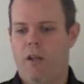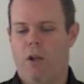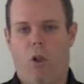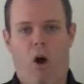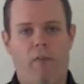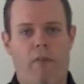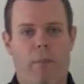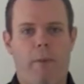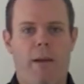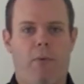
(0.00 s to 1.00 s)
the life of
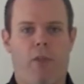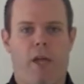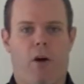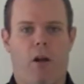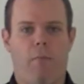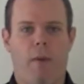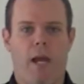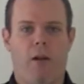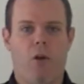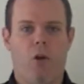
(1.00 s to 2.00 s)
the people that I'd
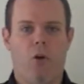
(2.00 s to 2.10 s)
met